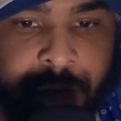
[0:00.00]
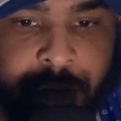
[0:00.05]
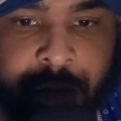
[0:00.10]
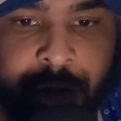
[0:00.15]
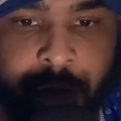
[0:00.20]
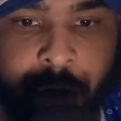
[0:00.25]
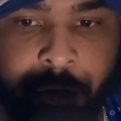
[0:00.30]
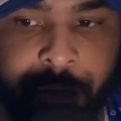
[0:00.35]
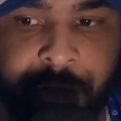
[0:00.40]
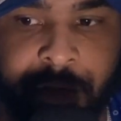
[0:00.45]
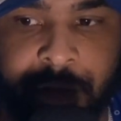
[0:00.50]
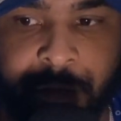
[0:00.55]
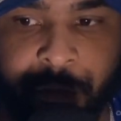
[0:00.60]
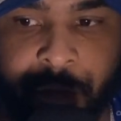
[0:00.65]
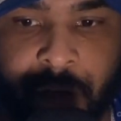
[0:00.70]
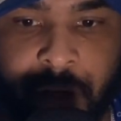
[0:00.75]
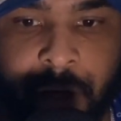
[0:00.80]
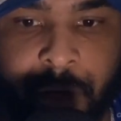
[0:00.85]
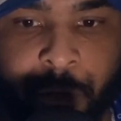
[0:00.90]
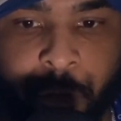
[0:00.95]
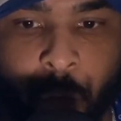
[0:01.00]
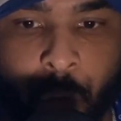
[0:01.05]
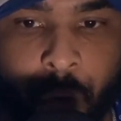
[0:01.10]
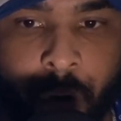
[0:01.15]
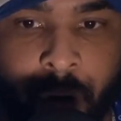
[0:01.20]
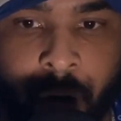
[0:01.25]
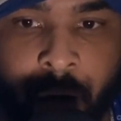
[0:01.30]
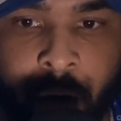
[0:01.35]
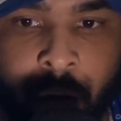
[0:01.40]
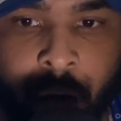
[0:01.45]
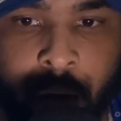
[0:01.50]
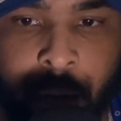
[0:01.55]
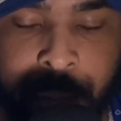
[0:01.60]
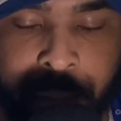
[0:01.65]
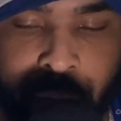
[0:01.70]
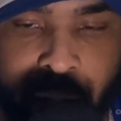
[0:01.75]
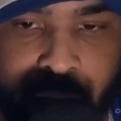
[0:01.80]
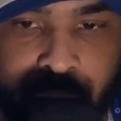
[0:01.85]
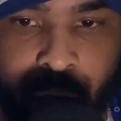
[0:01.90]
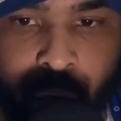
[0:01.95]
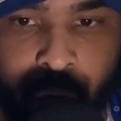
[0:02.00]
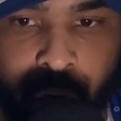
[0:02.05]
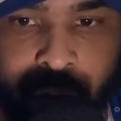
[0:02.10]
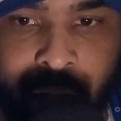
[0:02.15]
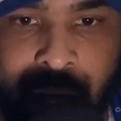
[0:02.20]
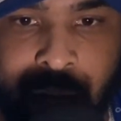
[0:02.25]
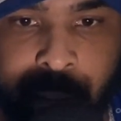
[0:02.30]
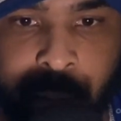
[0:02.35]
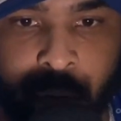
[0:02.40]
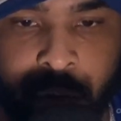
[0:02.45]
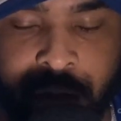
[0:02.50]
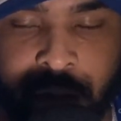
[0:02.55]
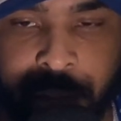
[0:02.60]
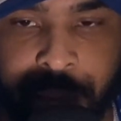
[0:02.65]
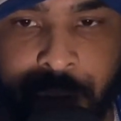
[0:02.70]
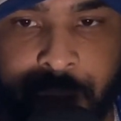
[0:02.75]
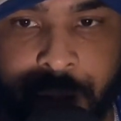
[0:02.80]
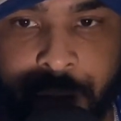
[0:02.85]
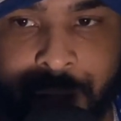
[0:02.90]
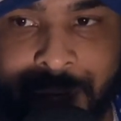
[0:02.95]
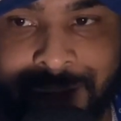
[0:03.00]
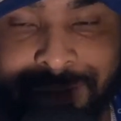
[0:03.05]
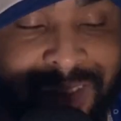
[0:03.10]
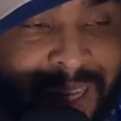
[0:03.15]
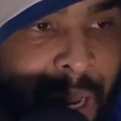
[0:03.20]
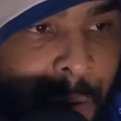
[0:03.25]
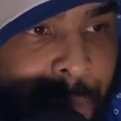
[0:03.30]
service fee for playing online multiplayer games. I